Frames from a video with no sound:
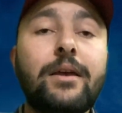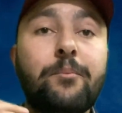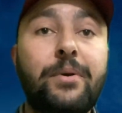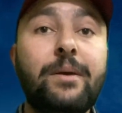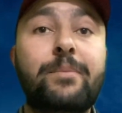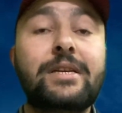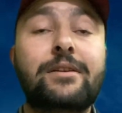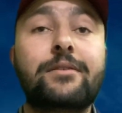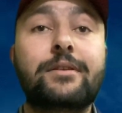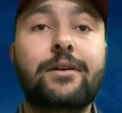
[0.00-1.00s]
Be
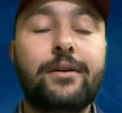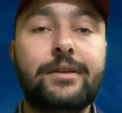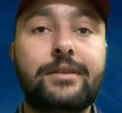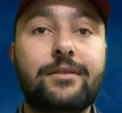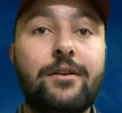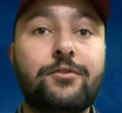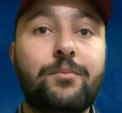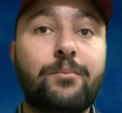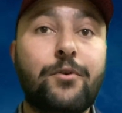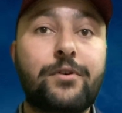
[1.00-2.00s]
patient. Yeah, this is also
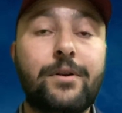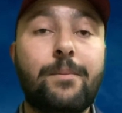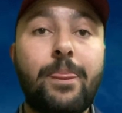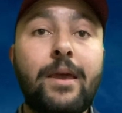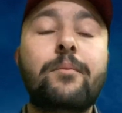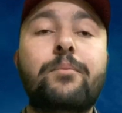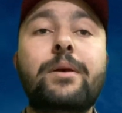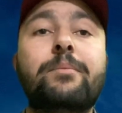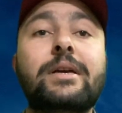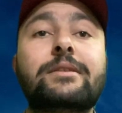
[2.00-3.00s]
important.
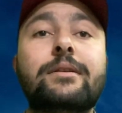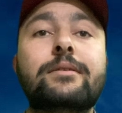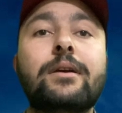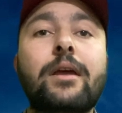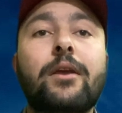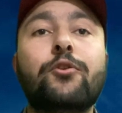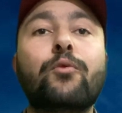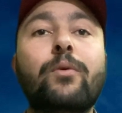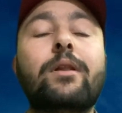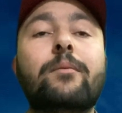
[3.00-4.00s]
Be patient.
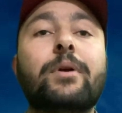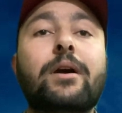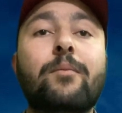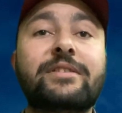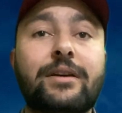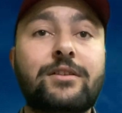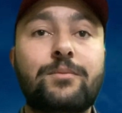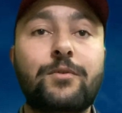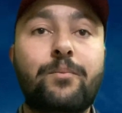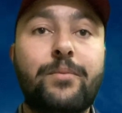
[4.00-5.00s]
You will become a
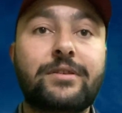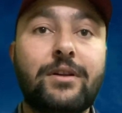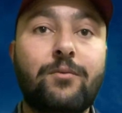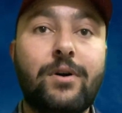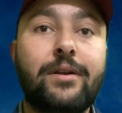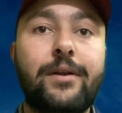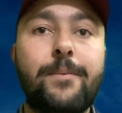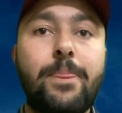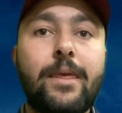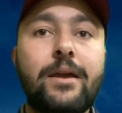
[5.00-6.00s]
successful person one day.
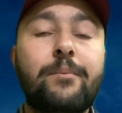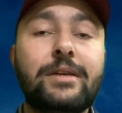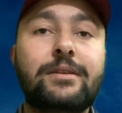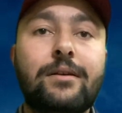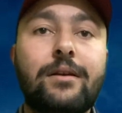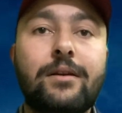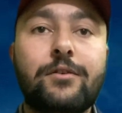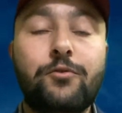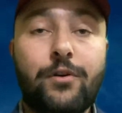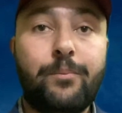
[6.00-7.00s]

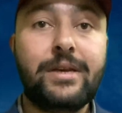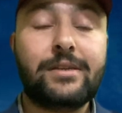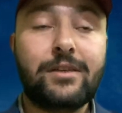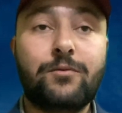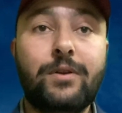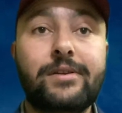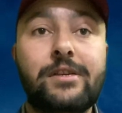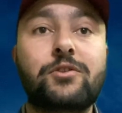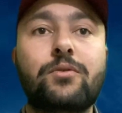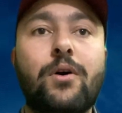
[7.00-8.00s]
Your patience will
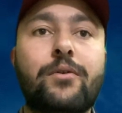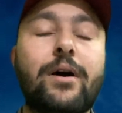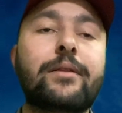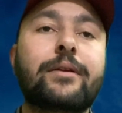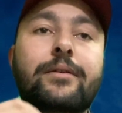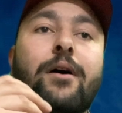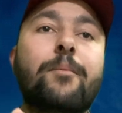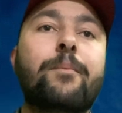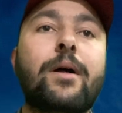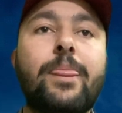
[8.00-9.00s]
reach you out on the
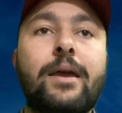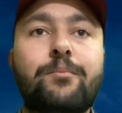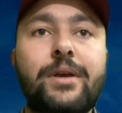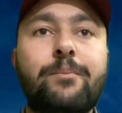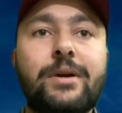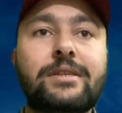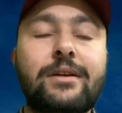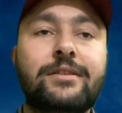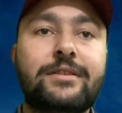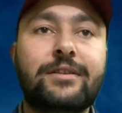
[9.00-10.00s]
top. Be
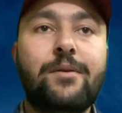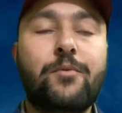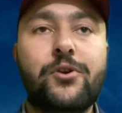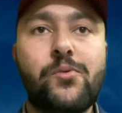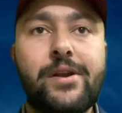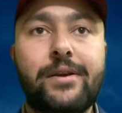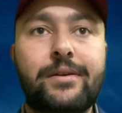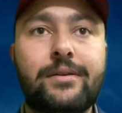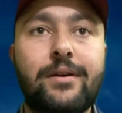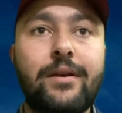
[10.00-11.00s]
patient, stay
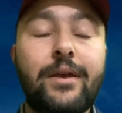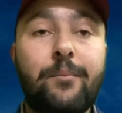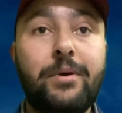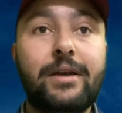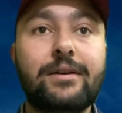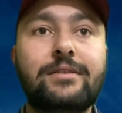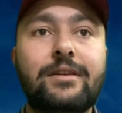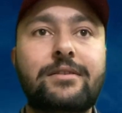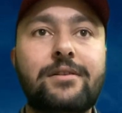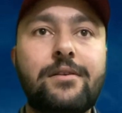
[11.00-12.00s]
motivated, be
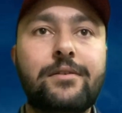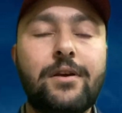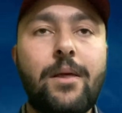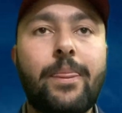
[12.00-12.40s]
consistent.